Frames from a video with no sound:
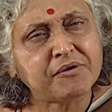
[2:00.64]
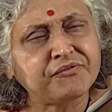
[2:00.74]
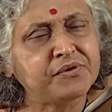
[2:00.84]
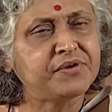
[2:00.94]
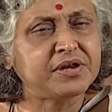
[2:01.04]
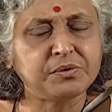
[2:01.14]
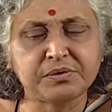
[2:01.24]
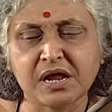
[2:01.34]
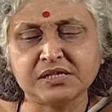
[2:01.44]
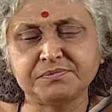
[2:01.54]
radio
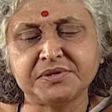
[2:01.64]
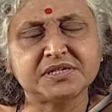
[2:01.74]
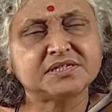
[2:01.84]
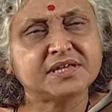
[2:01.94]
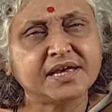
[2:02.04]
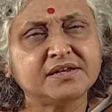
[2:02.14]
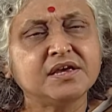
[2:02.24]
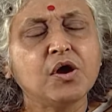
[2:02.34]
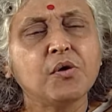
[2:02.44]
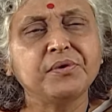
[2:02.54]
transmitter set,
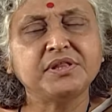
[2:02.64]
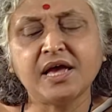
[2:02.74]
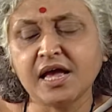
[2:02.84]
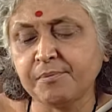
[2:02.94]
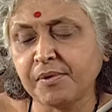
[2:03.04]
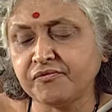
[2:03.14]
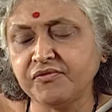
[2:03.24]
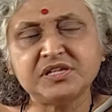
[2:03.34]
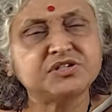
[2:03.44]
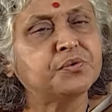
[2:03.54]
with the help of
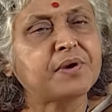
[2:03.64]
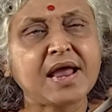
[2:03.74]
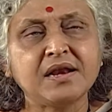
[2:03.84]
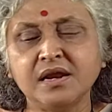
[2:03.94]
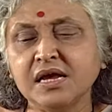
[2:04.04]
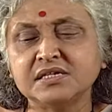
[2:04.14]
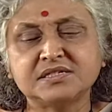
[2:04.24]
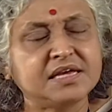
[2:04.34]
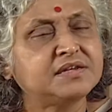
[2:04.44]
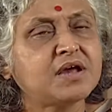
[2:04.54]
which you can
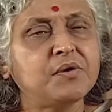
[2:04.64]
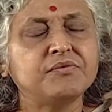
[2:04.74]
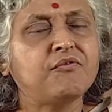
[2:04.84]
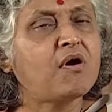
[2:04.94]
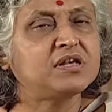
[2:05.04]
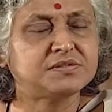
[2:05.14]
send out voice